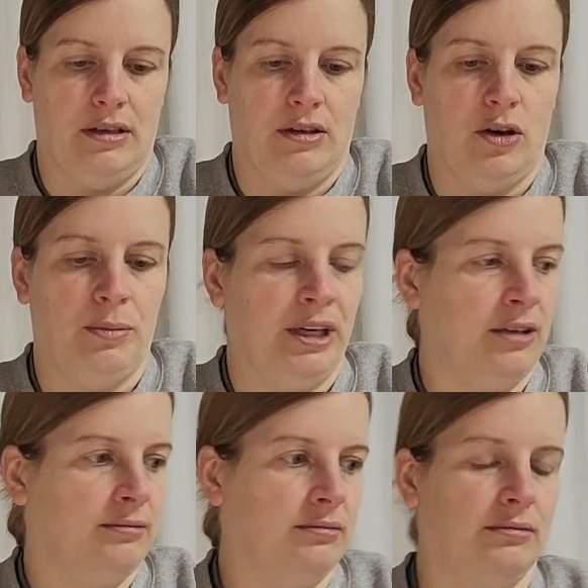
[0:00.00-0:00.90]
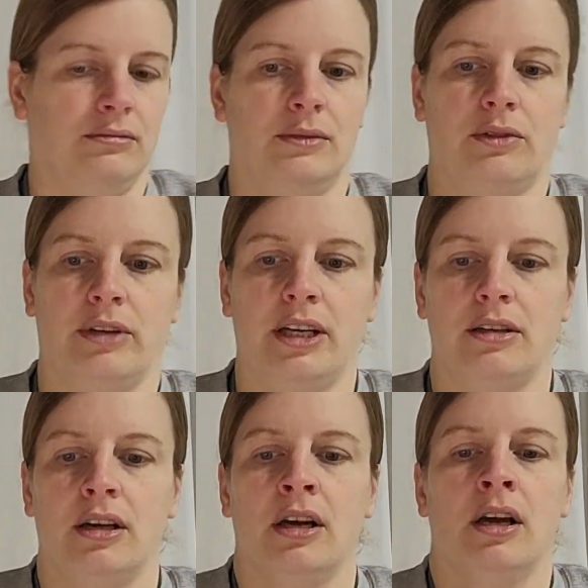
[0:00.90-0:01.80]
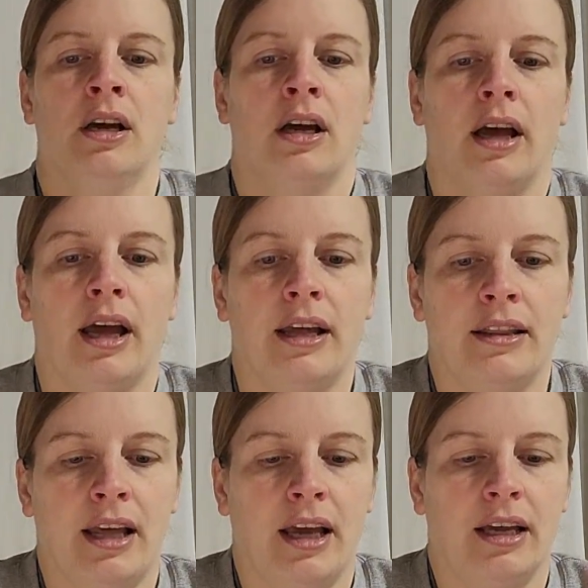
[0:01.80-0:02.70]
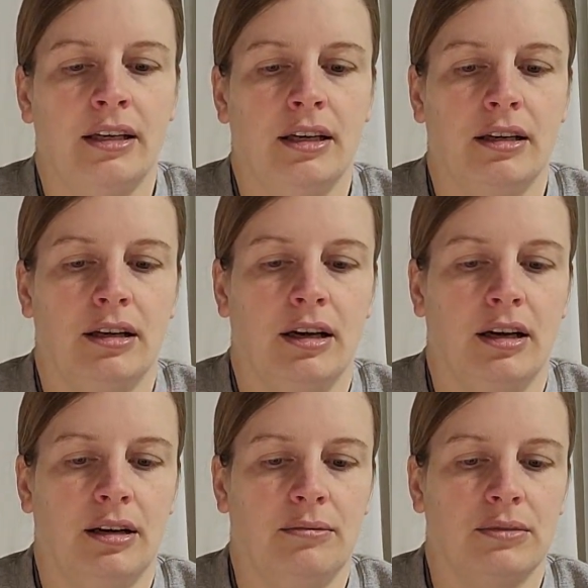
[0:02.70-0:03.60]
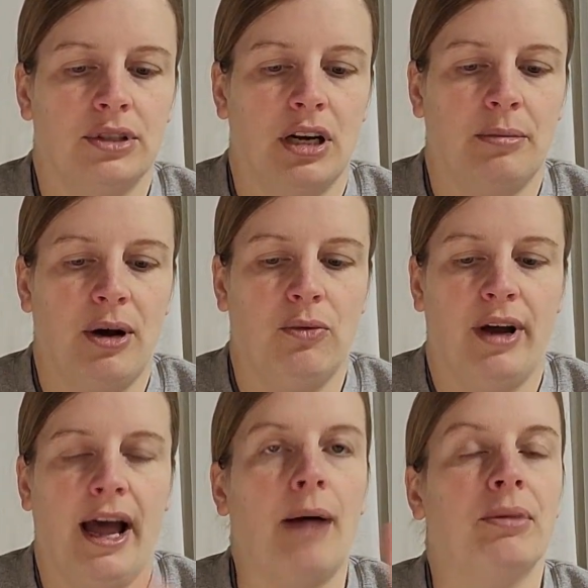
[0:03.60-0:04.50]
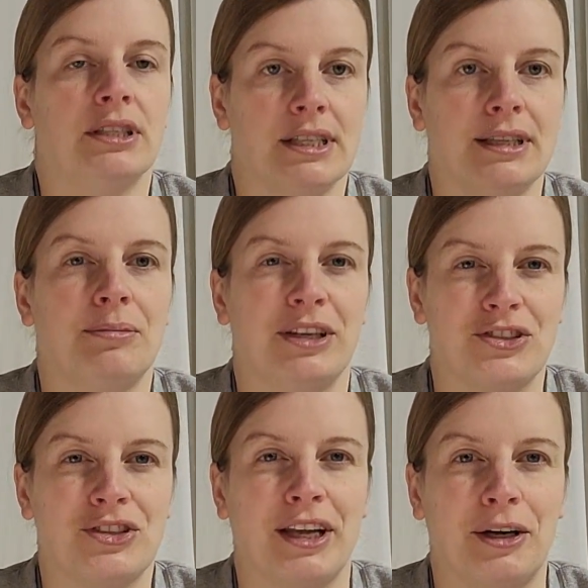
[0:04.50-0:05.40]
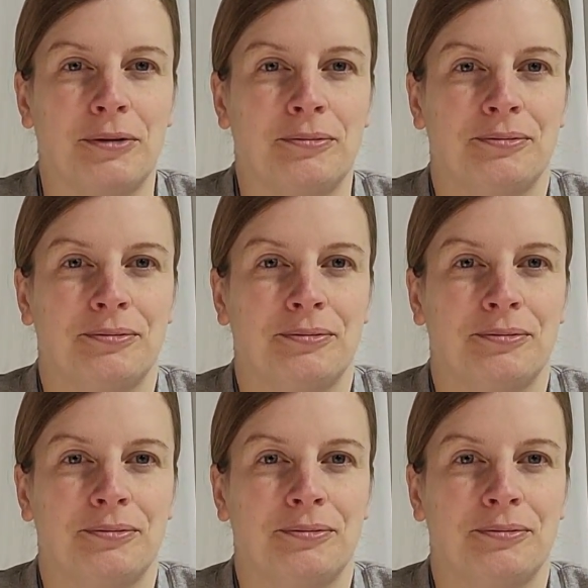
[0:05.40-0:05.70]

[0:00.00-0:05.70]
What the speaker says: opening, right? And then talk about what happened to the pitch there.